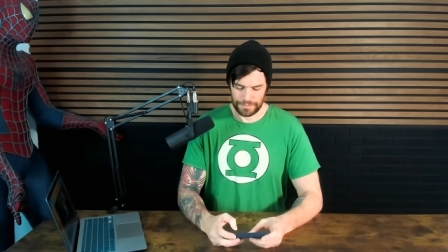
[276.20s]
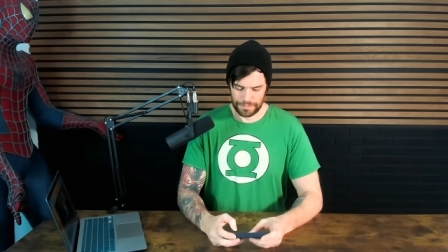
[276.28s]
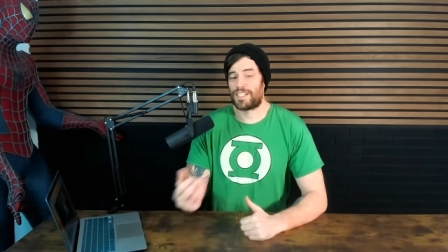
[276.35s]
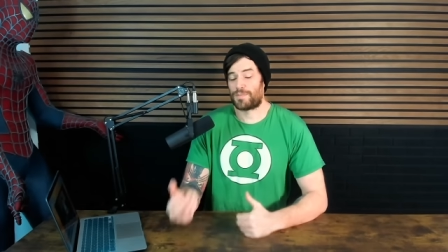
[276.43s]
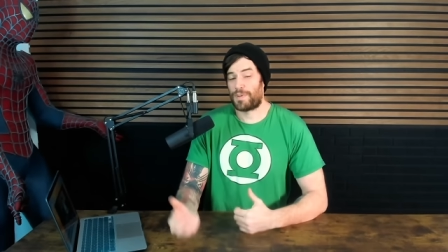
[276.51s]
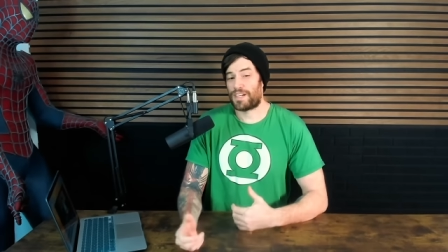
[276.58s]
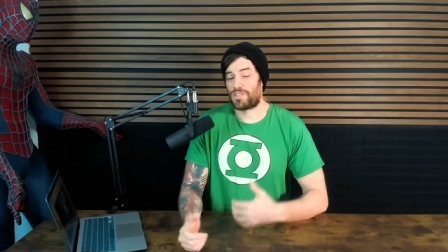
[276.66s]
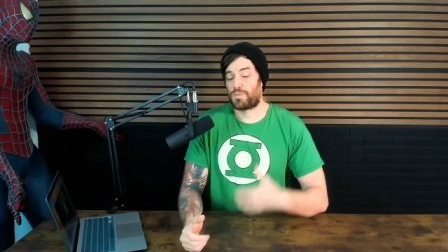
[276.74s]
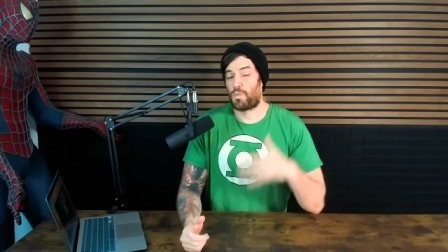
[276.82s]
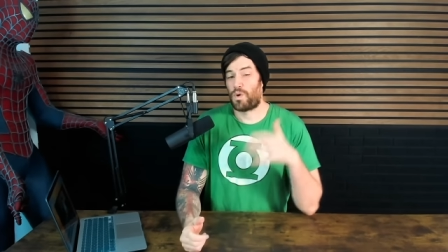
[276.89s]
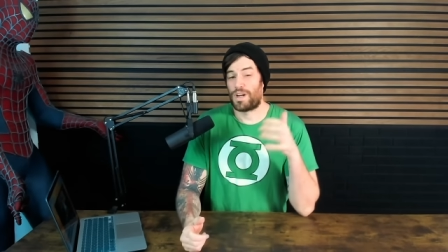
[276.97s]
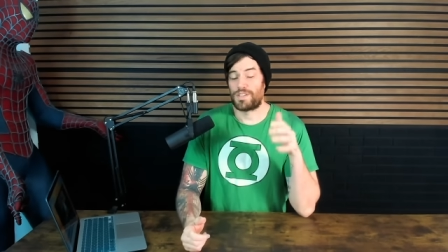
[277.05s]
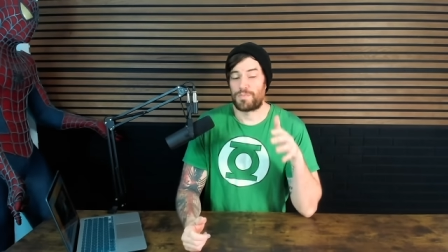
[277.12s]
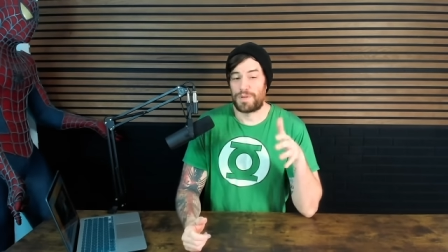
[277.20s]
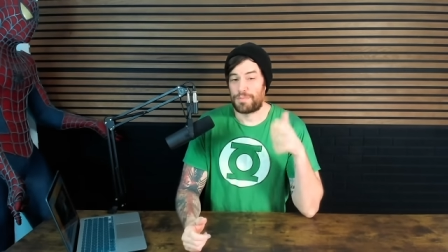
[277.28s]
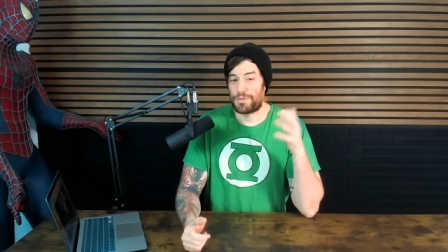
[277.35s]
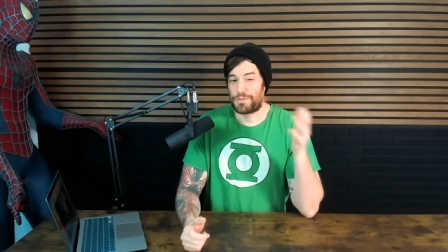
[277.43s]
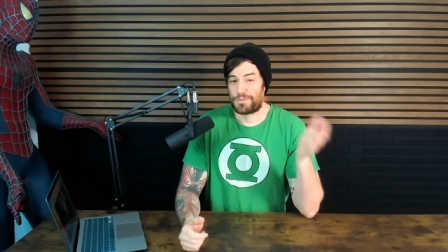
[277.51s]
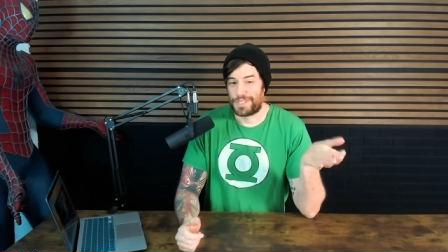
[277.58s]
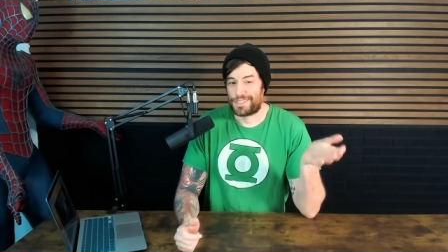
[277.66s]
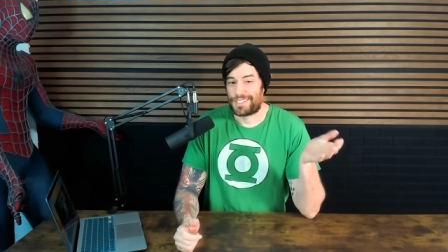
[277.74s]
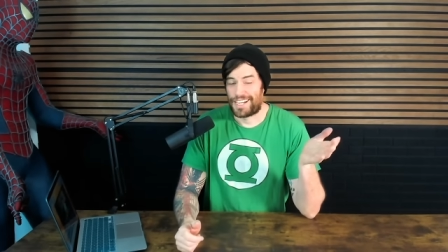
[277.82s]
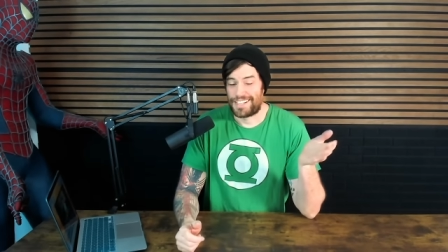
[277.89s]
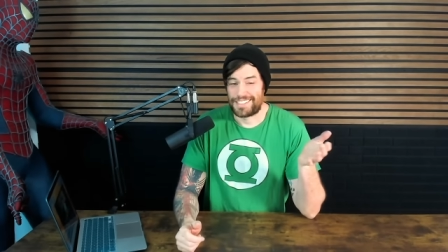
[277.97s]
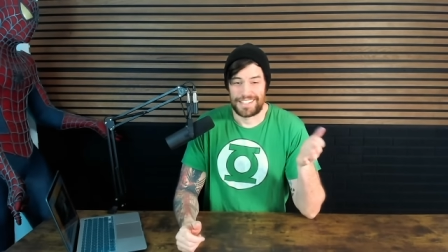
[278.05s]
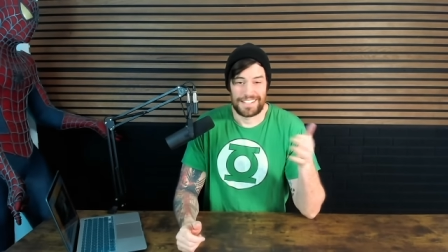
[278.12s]
expect once people
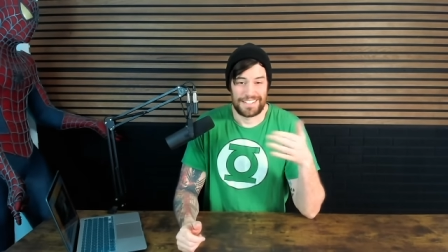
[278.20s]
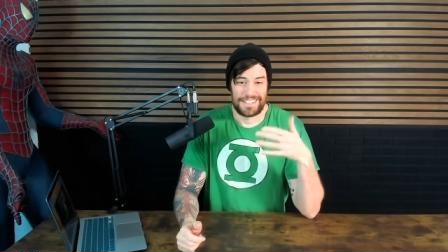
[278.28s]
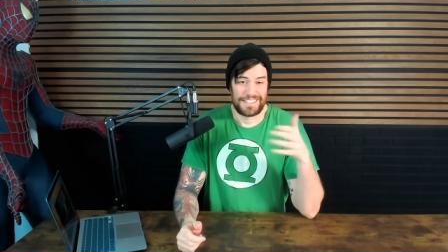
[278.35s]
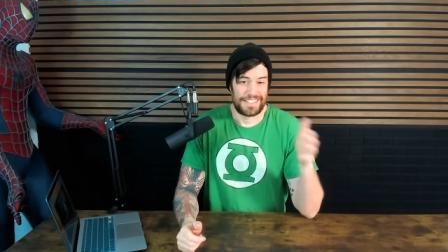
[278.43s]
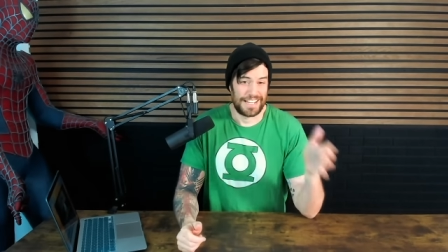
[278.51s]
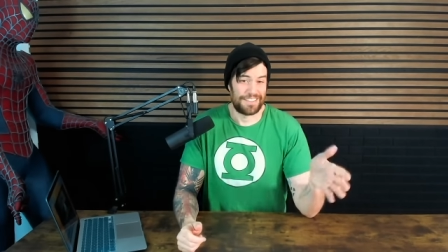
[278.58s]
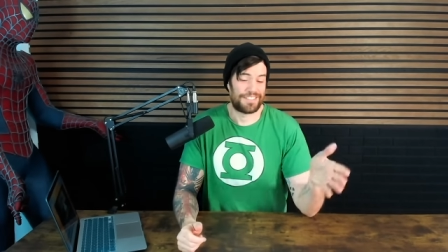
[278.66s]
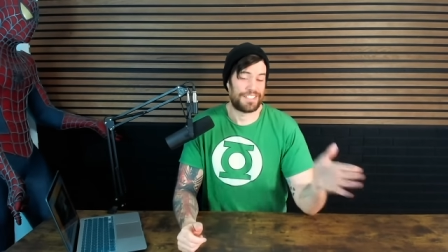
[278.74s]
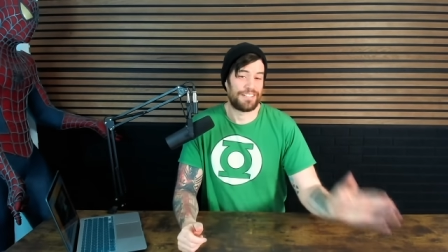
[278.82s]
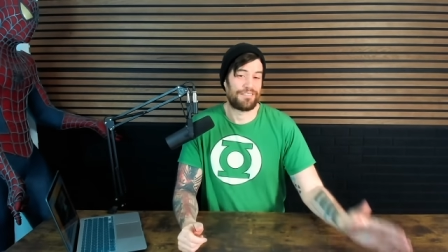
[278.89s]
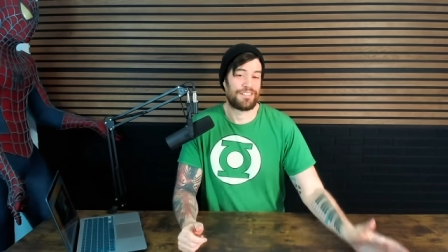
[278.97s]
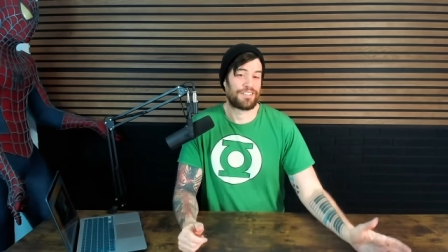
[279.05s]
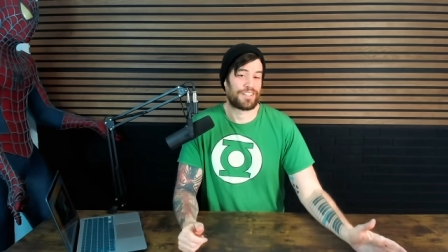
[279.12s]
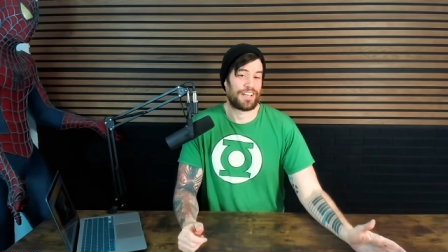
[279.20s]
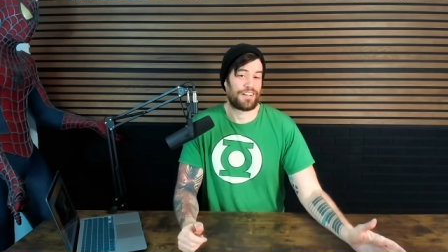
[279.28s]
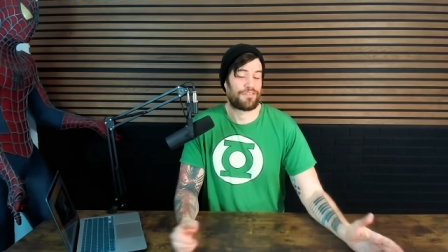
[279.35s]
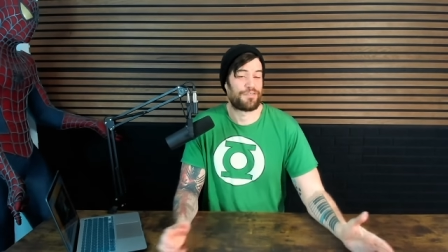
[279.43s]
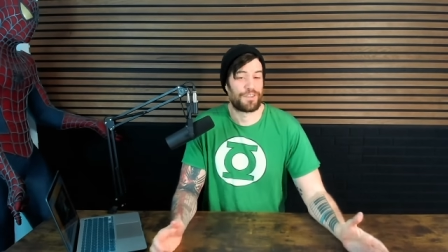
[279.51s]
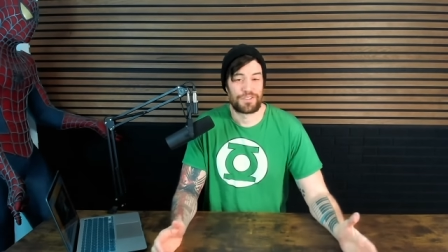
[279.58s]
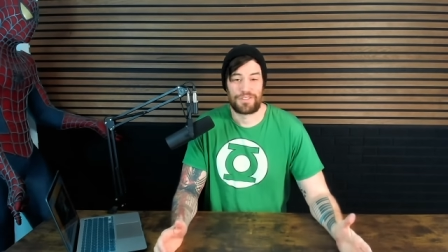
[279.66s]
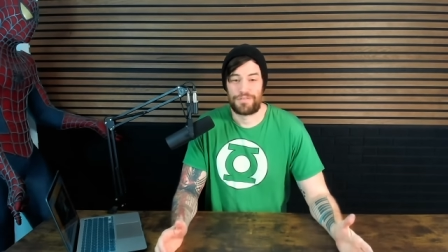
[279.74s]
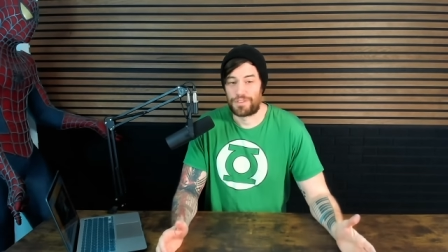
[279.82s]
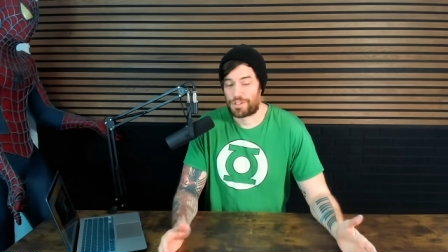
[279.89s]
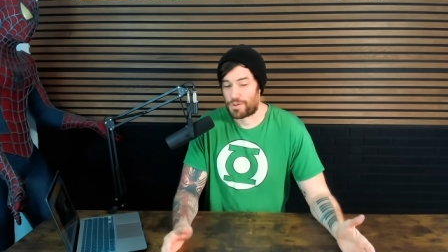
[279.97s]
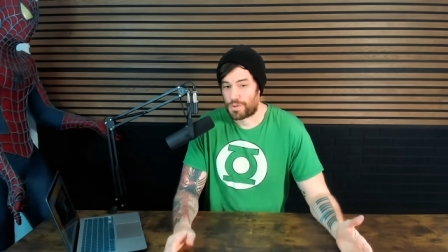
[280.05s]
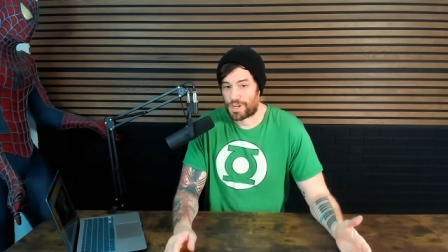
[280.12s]
realize that this is dave stevens like first
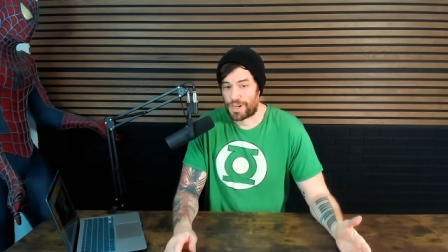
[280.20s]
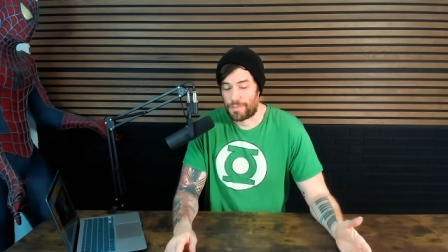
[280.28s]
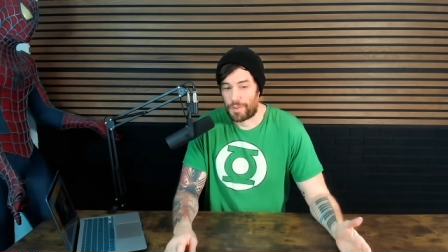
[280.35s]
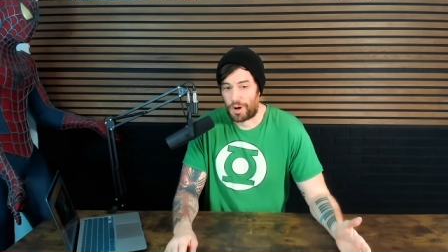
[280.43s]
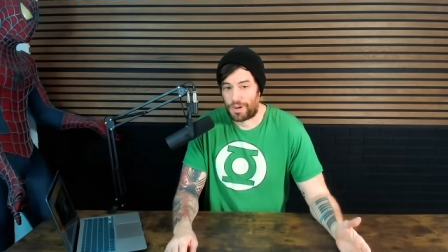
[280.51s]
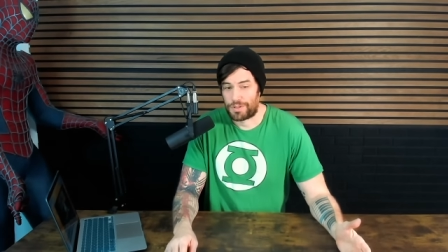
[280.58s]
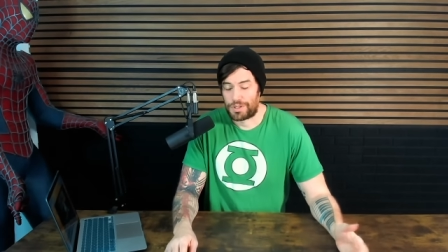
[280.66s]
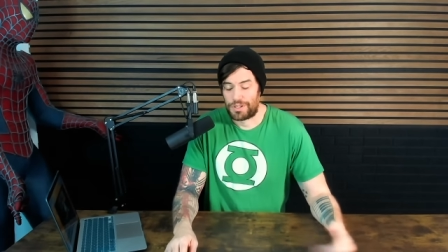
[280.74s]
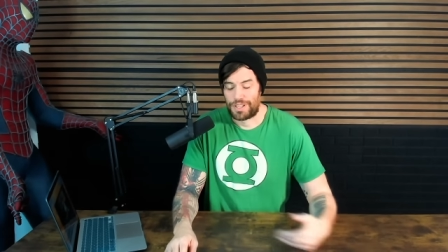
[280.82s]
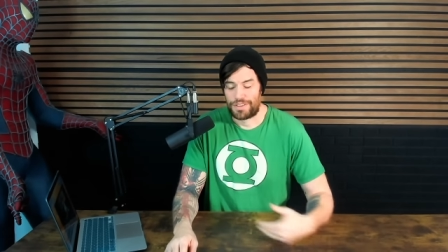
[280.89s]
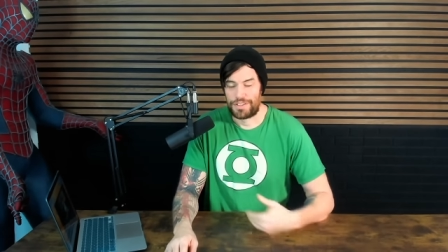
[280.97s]
official work at marvel